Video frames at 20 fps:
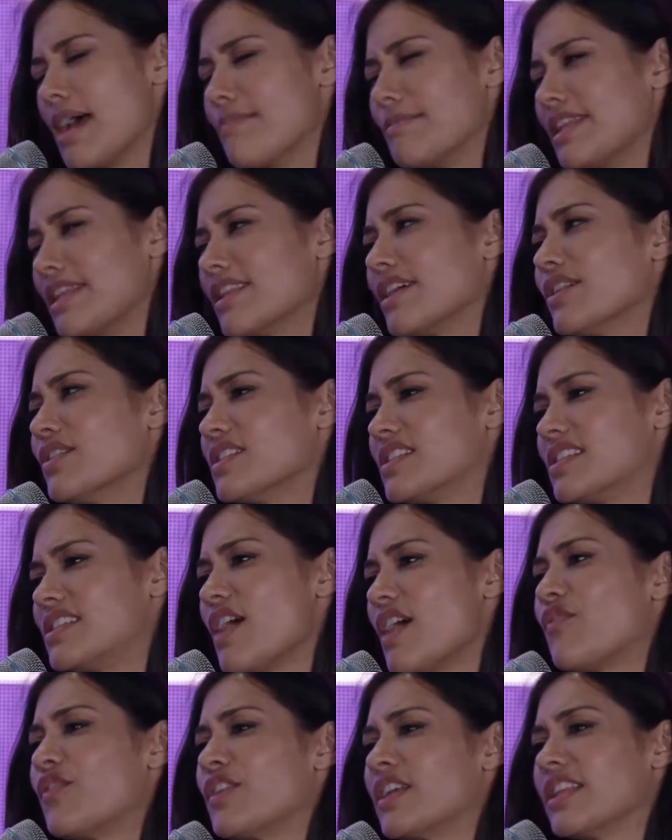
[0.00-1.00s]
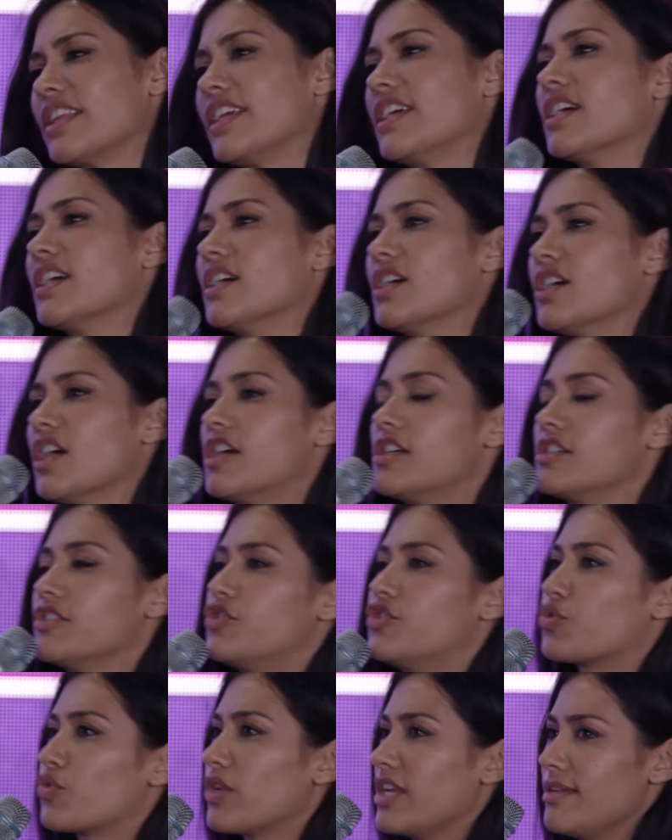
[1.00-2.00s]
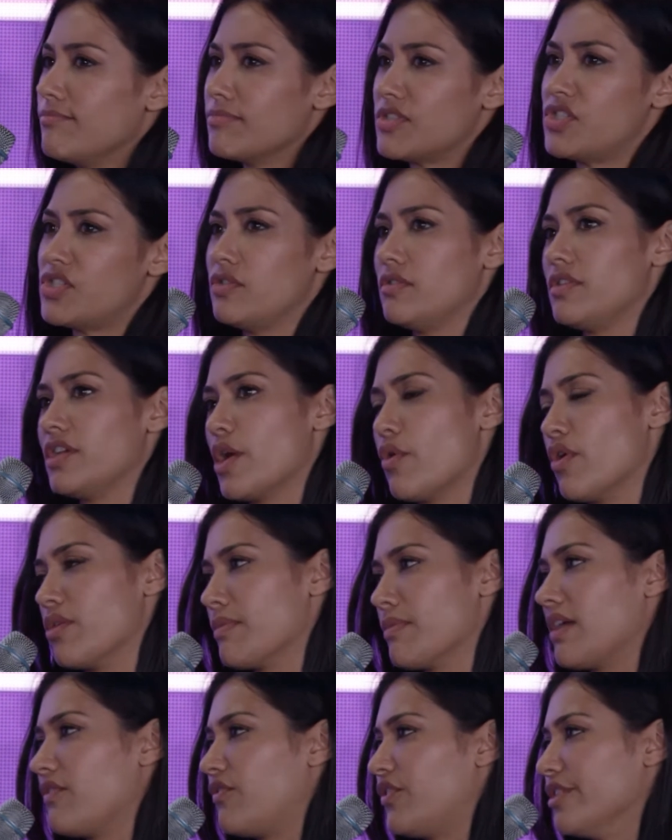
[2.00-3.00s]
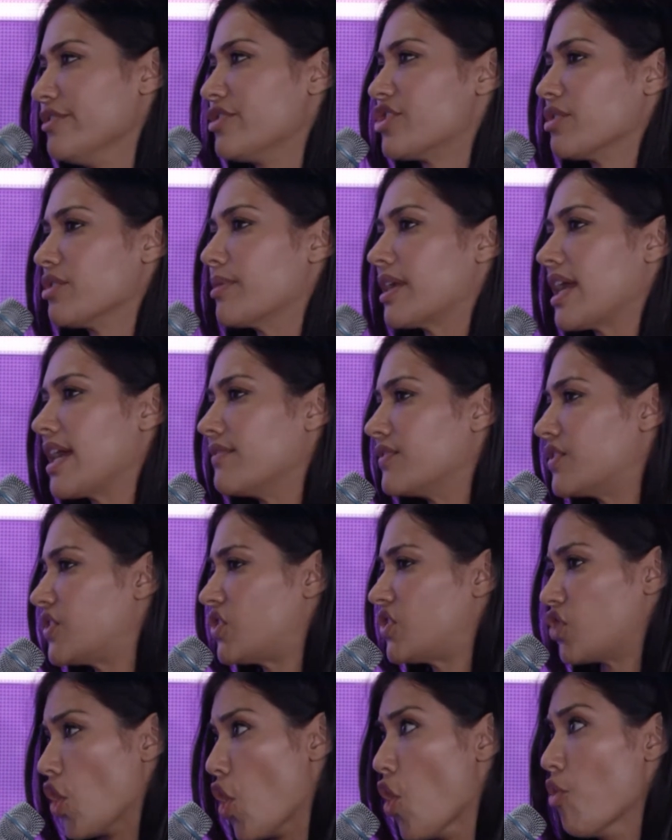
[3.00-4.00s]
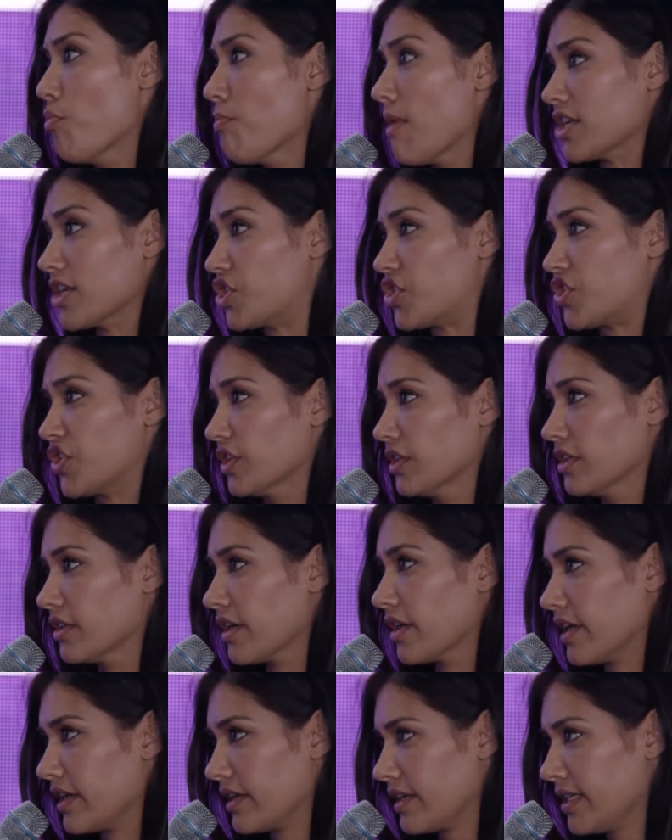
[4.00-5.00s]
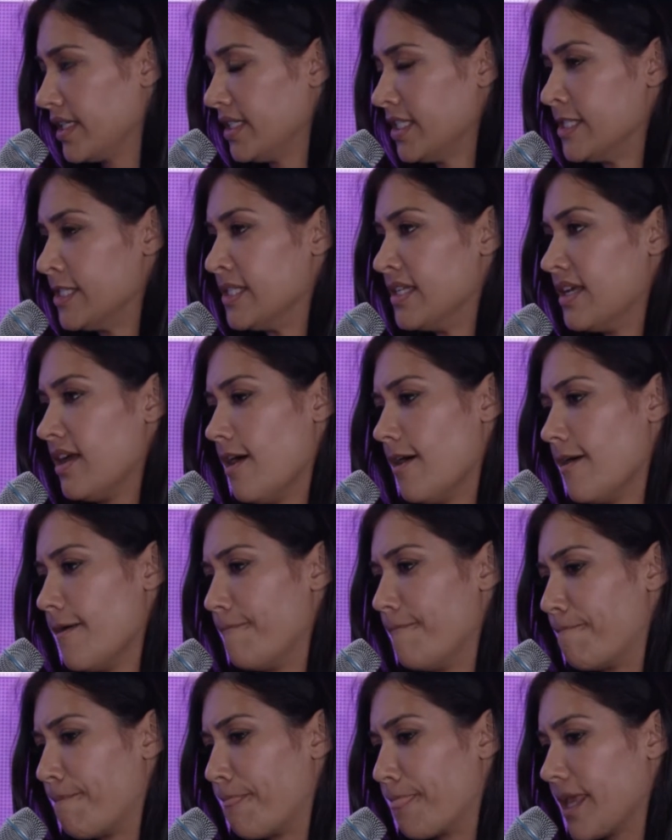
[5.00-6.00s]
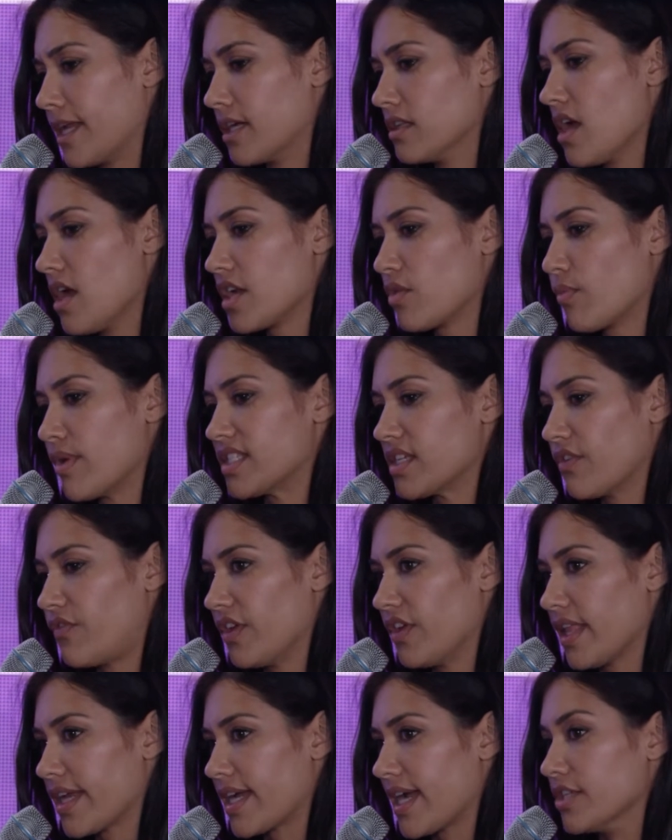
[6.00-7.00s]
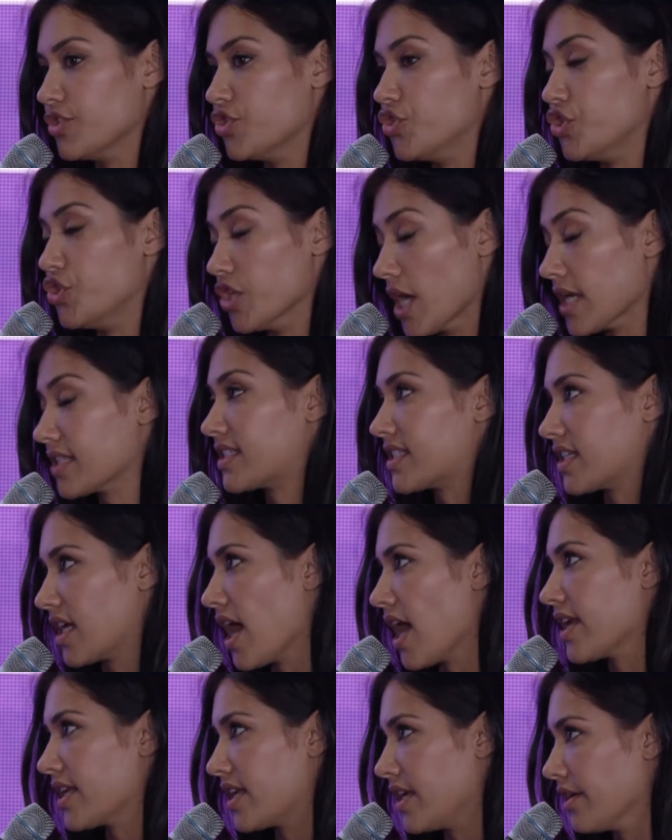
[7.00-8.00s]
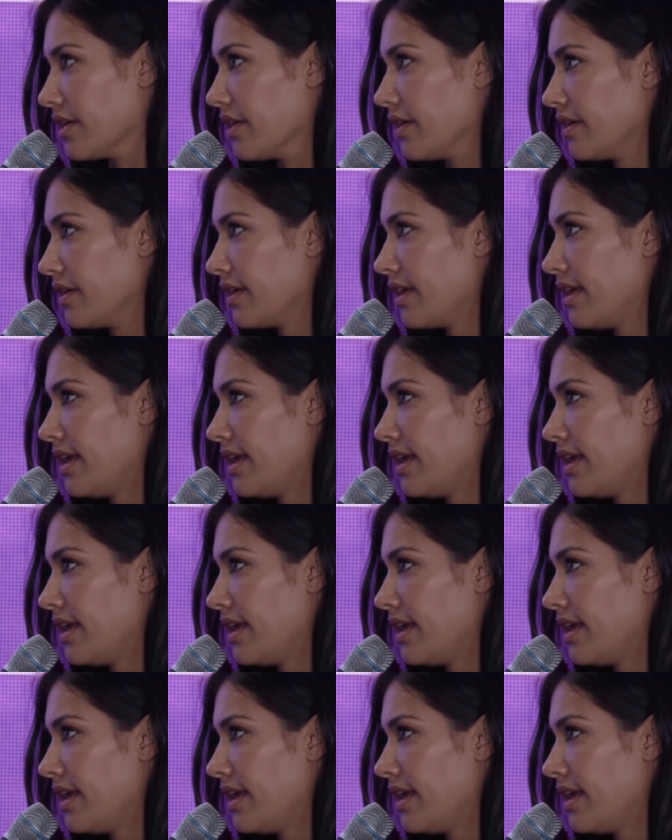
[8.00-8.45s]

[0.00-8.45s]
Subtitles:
I mean, there is definitely a dream studio in my future, but I have so much to learn. In a lot of ways, I feel like I just got here.